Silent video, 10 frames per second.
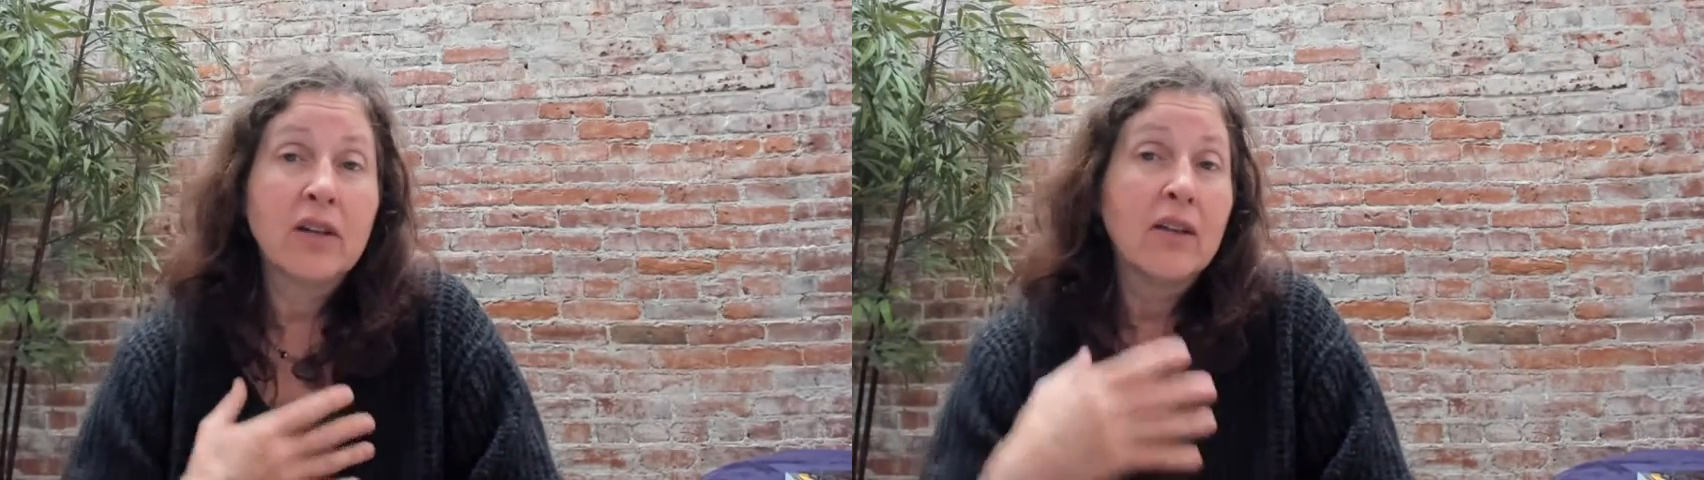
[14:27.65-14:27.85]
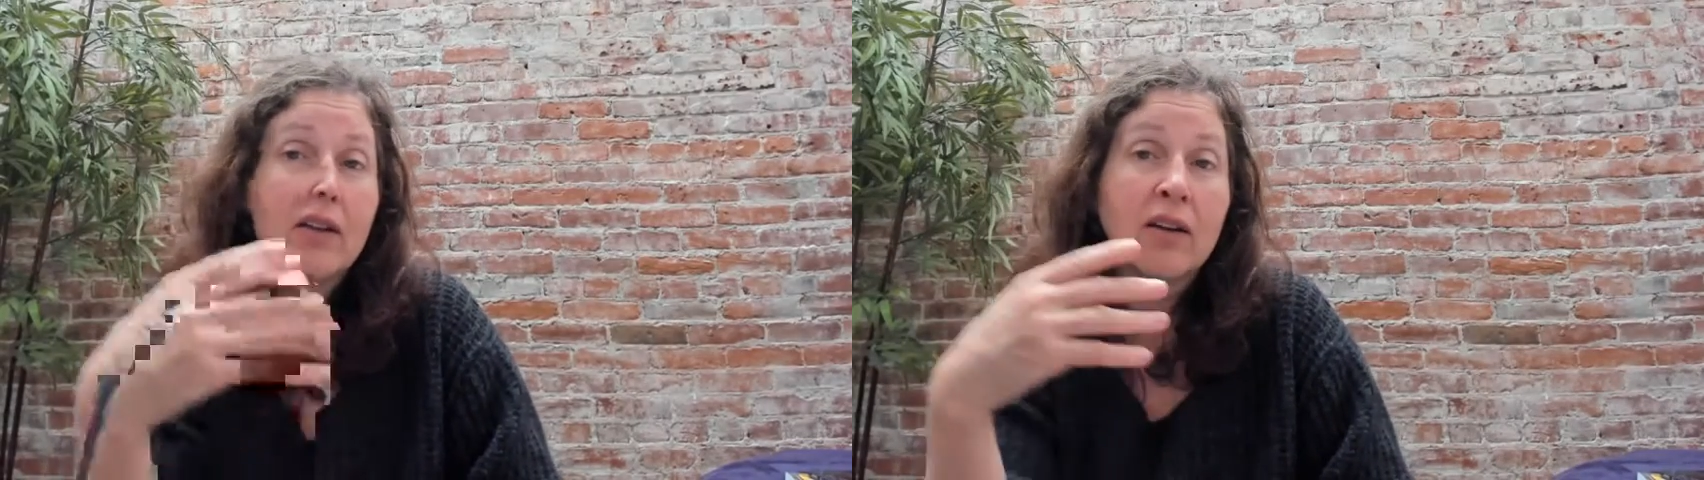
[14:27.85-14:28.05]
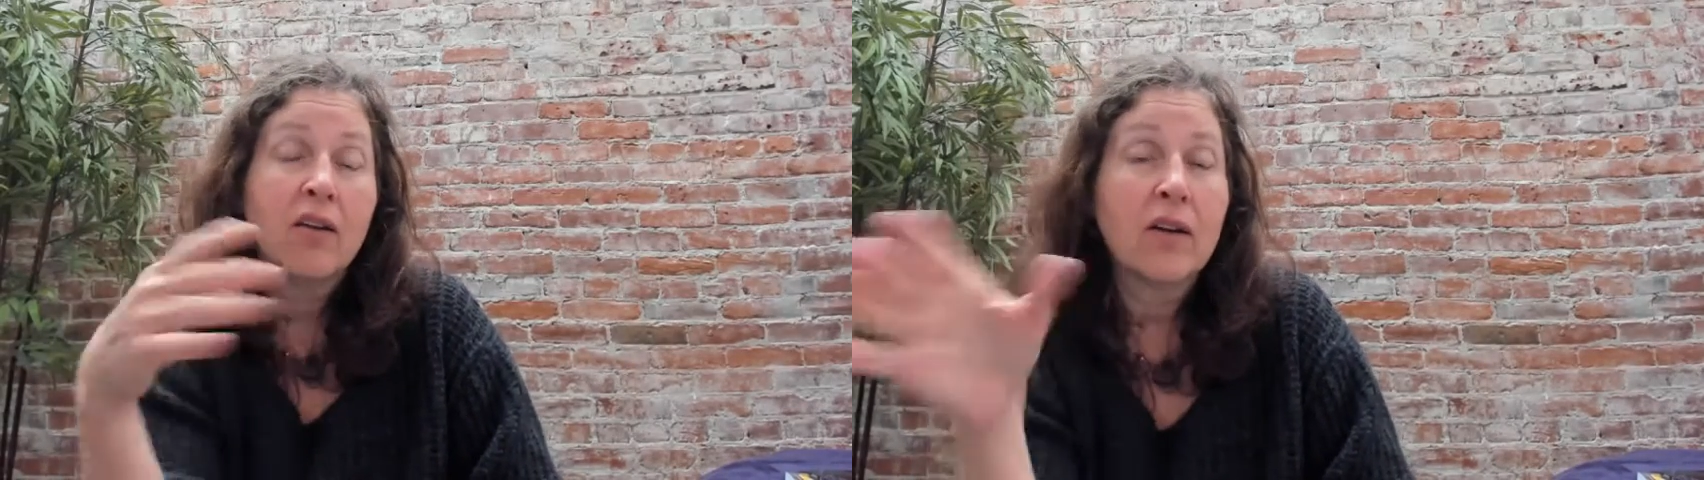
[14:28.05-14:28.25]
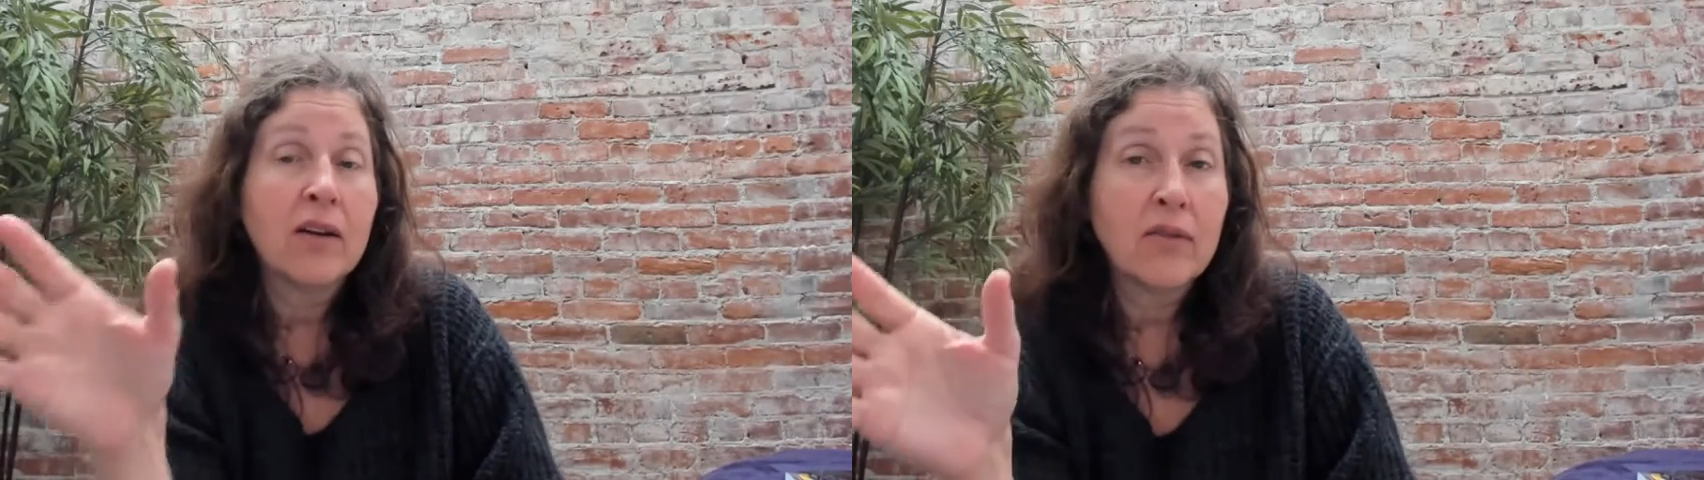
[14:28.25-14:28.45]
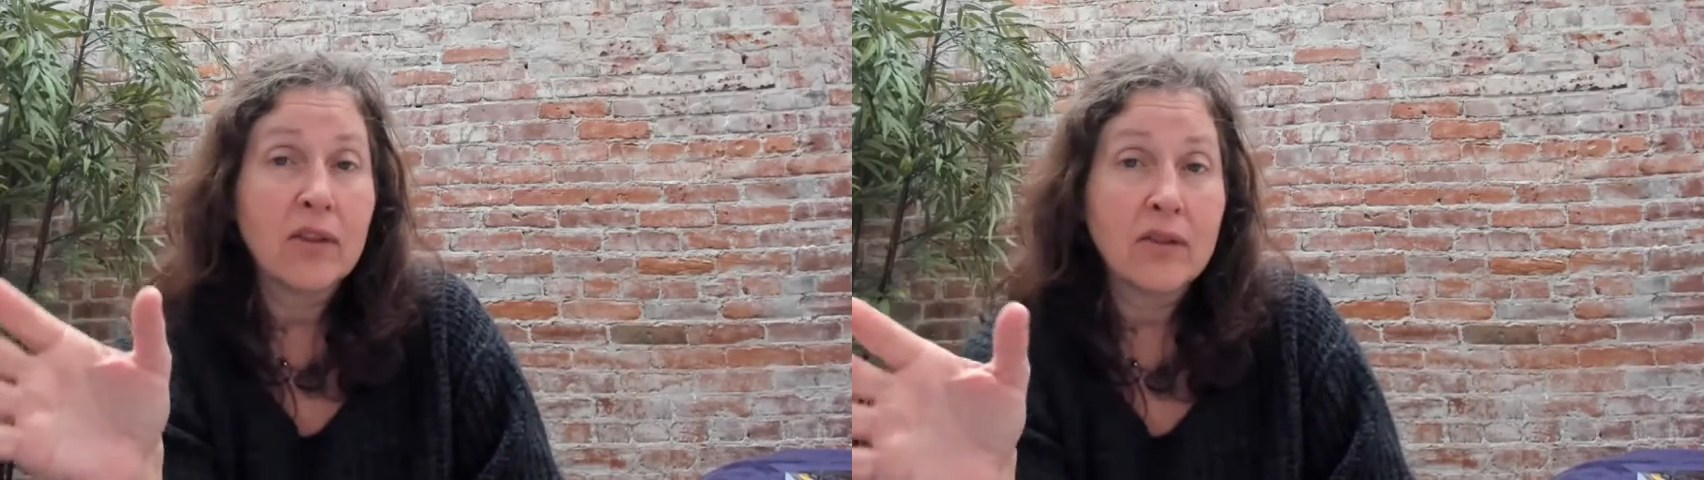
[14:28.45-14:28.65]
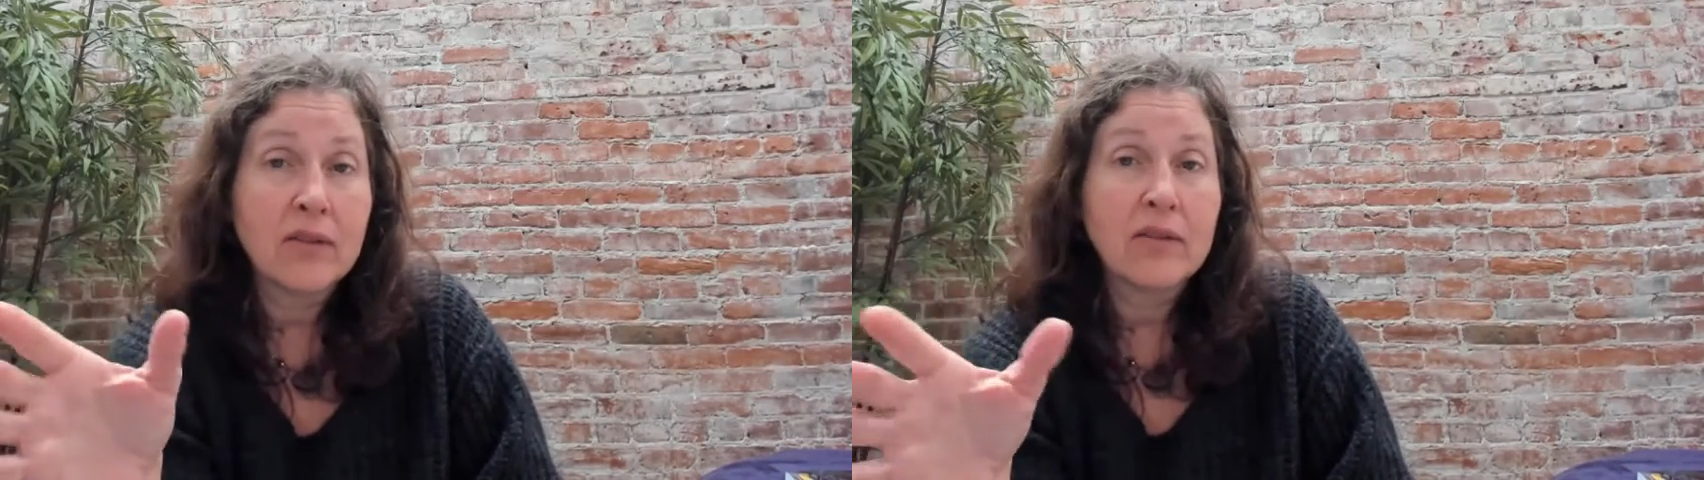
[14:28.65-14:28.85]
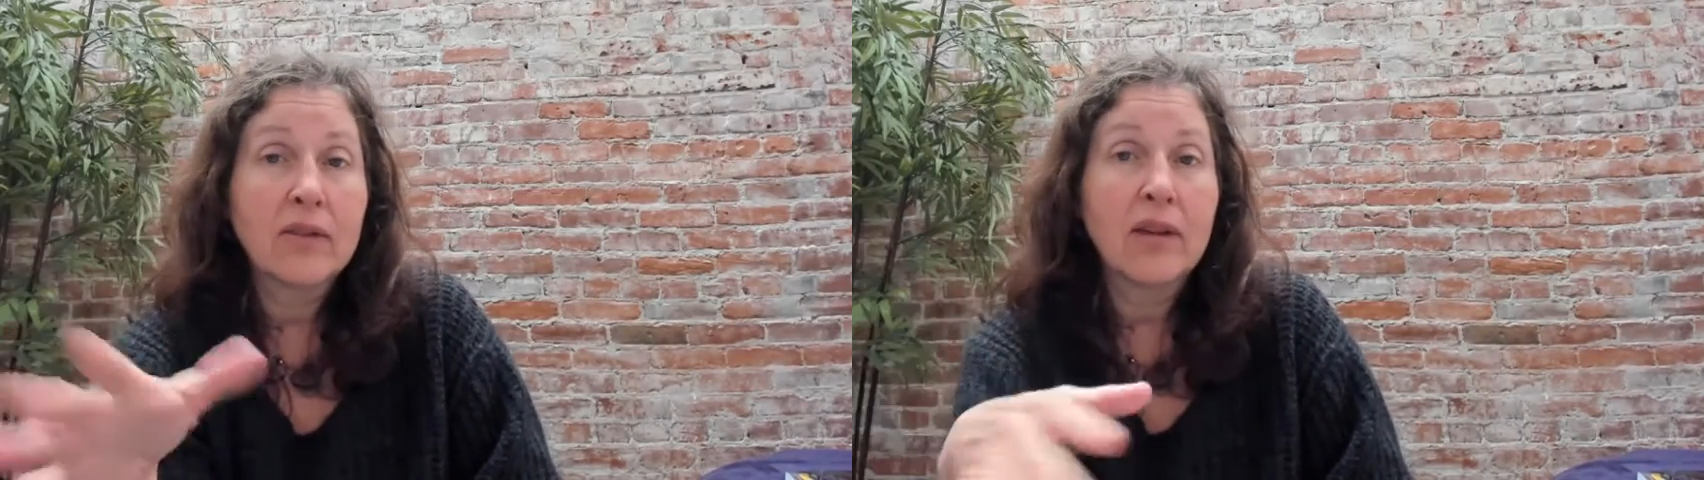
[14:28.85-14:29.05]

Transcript: I think all of this,